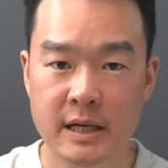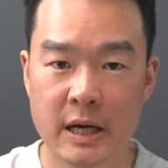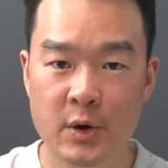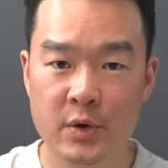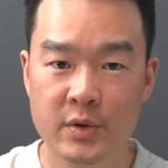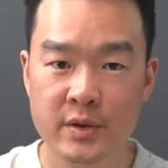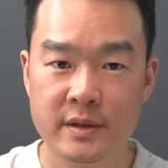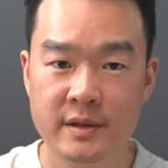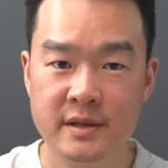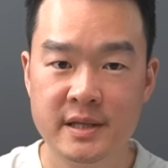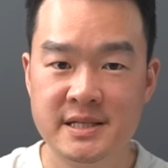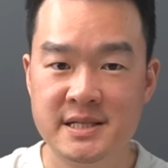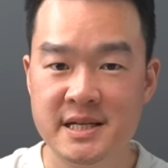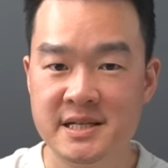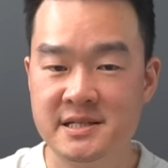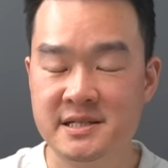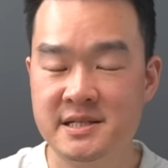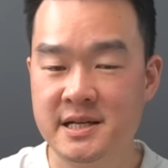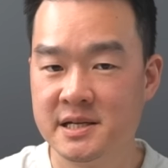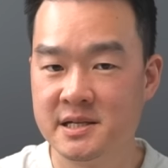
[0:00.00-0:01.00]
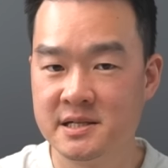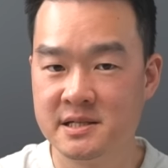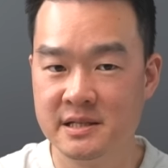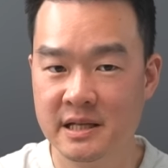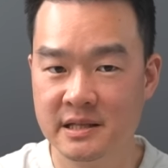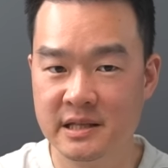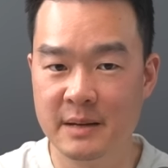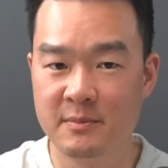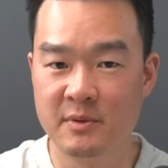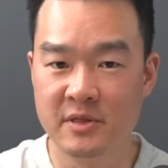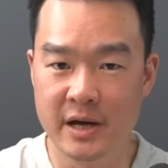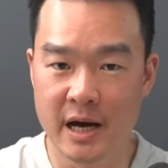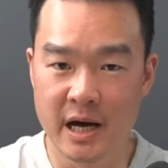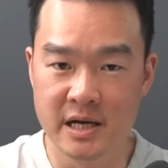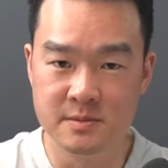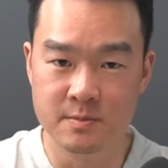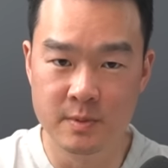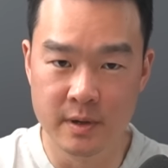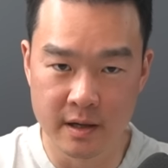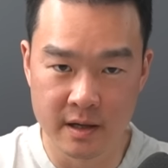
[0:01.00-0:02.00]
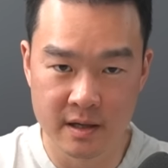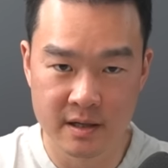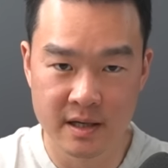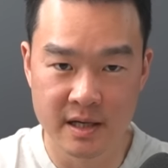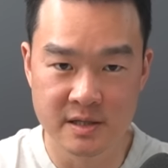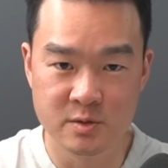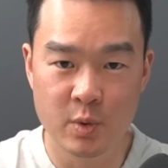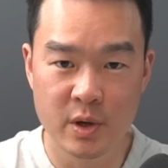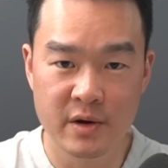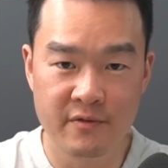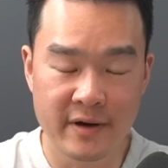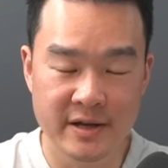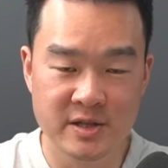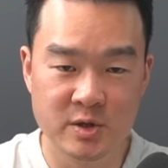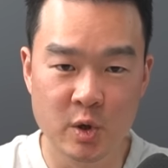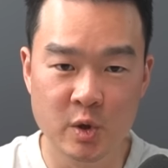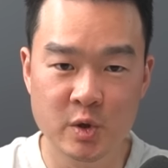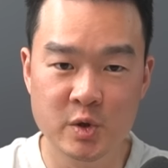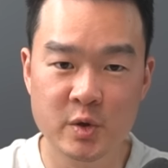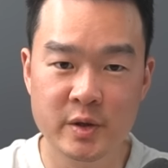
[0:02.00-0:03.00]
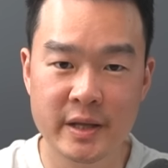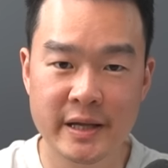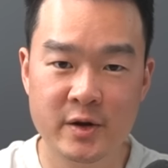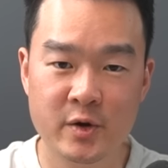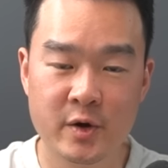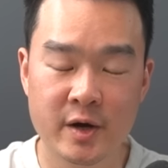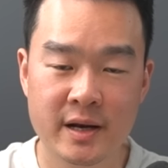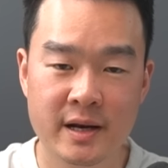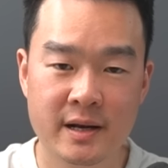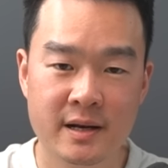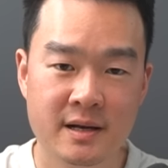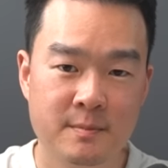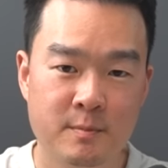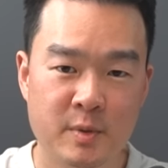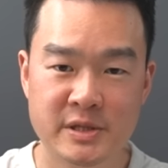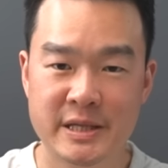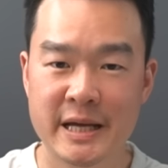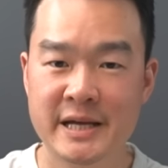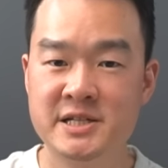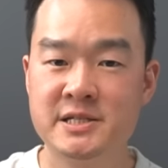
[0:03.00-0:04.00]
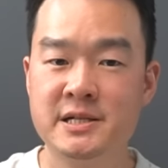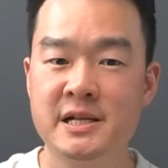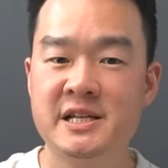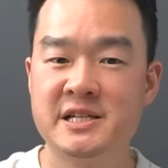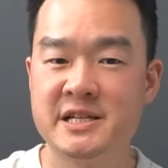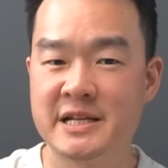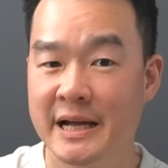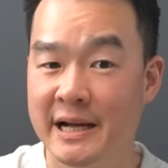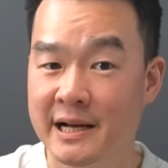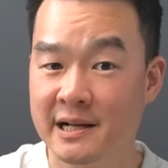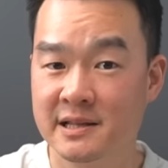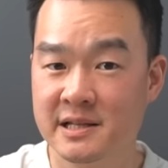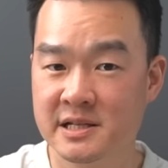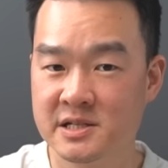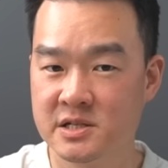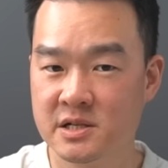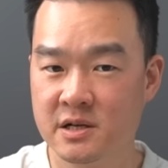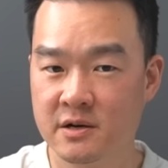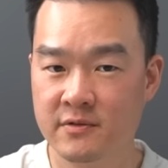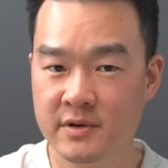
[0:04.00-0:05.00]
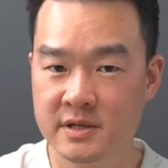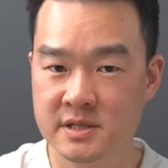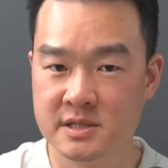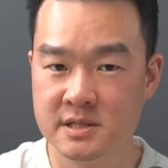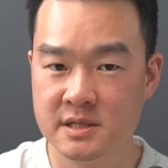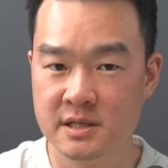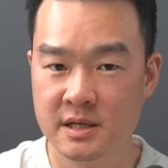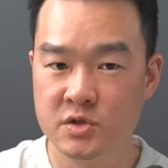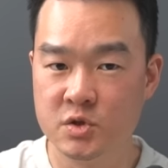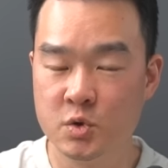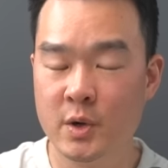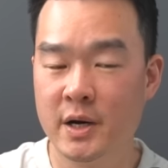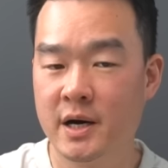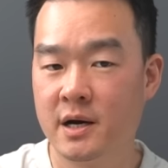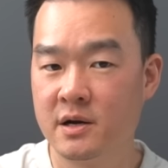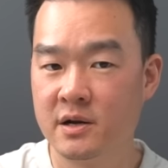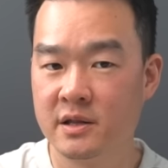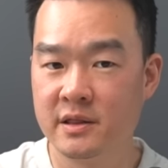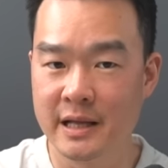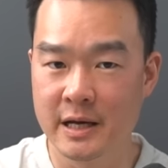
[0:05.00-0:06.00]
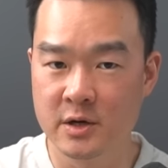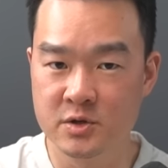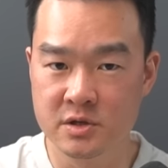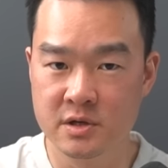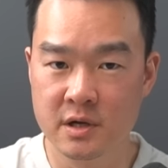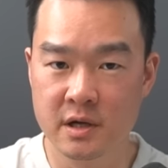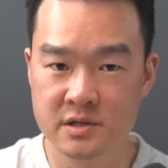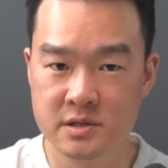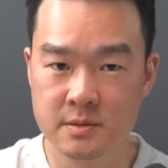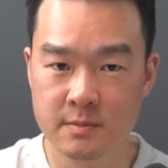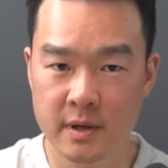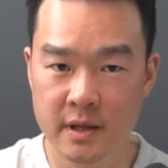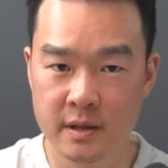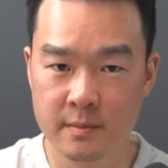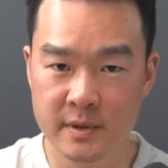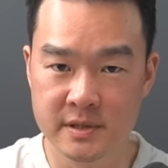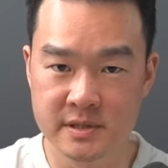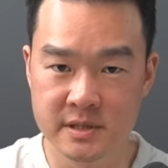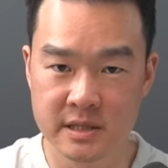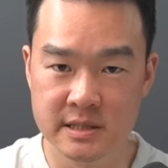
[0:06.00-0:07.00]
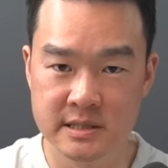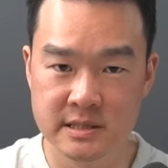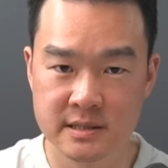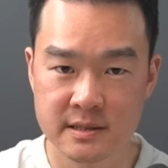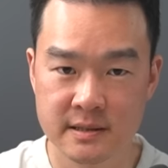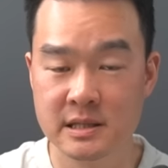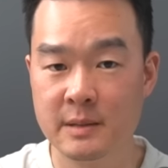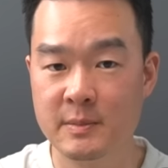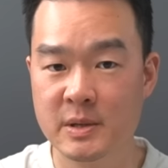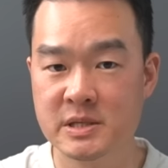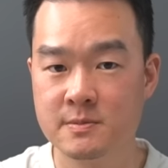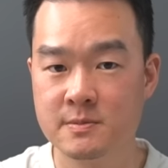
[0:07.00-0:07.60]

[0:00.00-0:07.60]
Now, this is just the tip of the iceberg, because what if I told you that you can potentially scale this service to $100,000 a month business? Let me